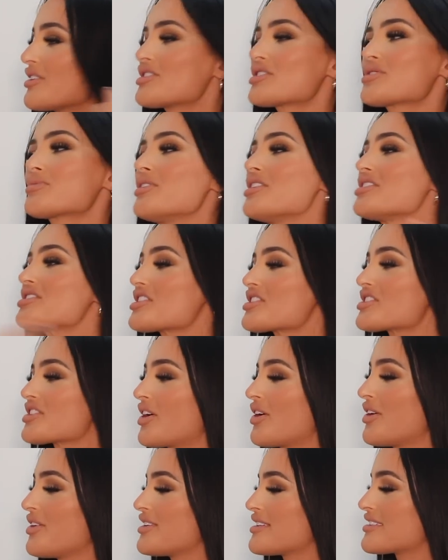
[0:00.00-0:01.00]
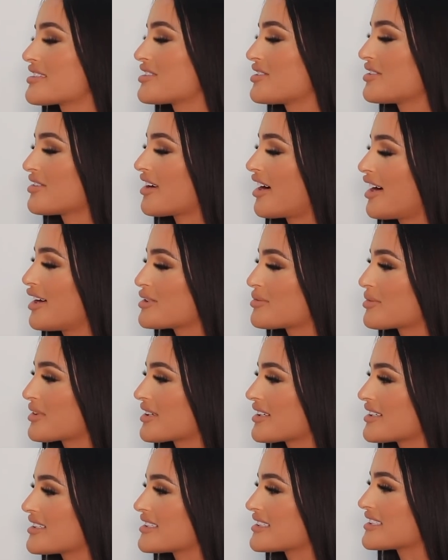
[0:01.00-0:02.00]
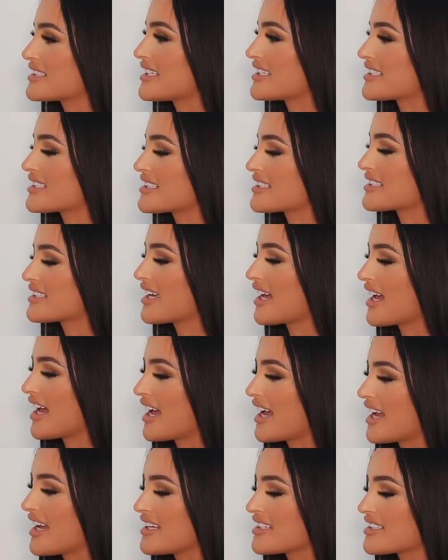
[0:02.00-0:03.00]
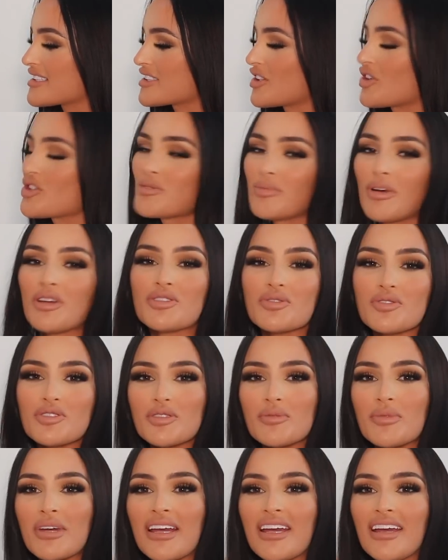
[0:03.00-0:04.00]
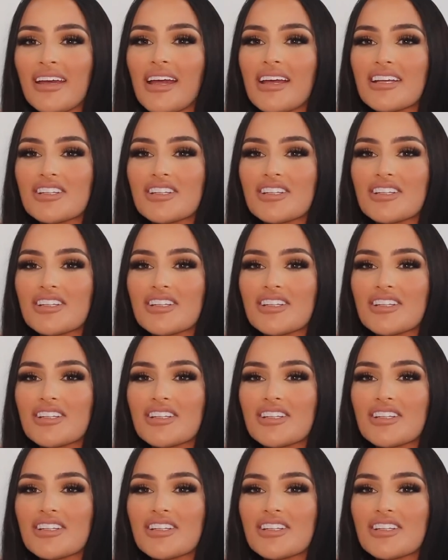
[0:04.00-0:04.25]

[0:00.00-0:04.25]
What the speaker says: I just wanted to show this to you guys because this is so special to me.